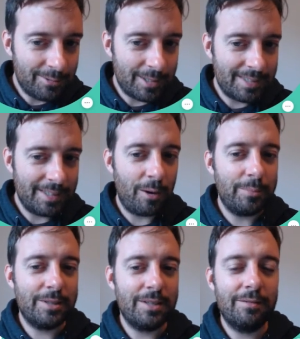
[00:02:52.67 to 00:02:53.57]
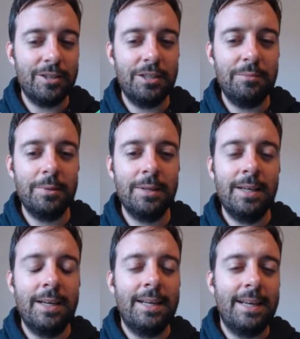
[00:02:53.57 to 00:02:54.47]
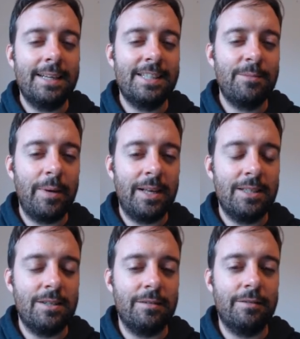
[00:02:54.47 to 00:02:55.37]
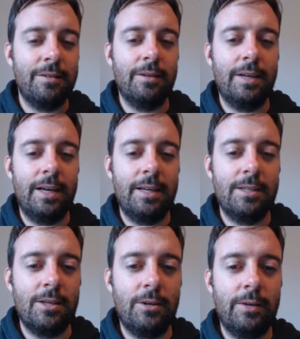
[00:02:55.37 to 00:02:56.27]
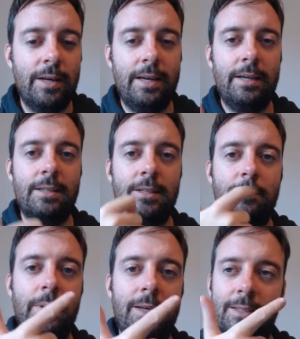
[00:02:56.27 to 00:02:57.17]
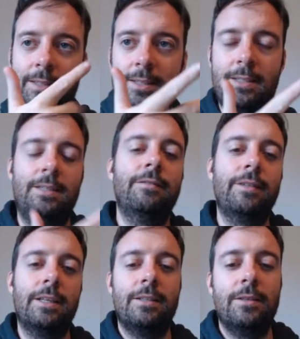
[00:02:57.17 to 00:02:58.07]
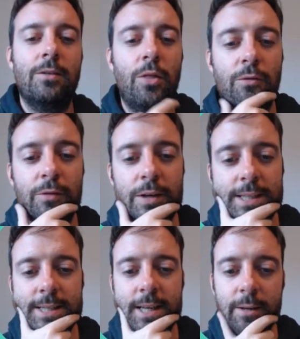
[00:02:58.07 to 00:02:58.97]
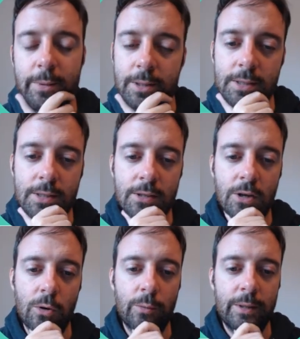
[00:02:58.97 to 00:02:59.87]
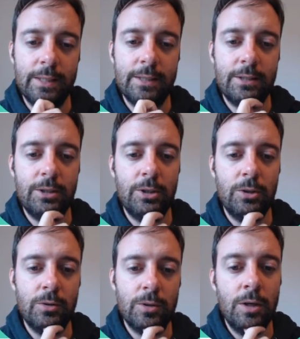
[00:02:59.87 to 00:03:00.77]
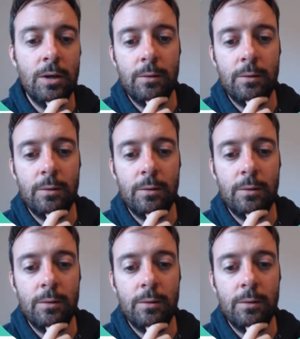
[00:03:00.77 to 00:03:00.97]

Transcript: what's the opposite of cheap? Expensive. Okay, so expensive, that's three syllables, so we need to use